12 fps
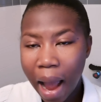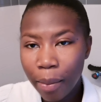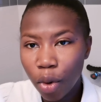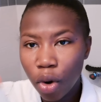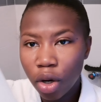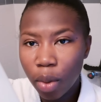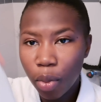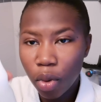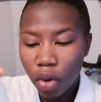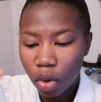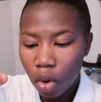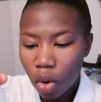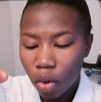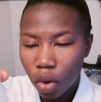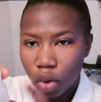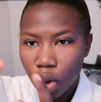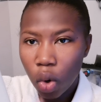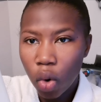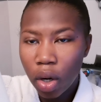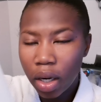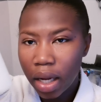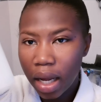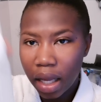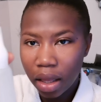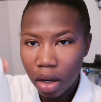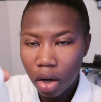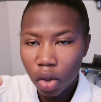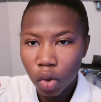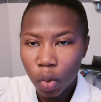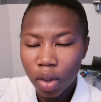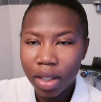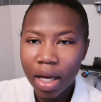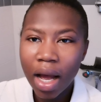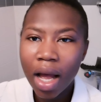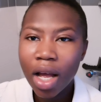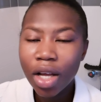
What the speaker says: I'm going to put the coconut oil in the hot water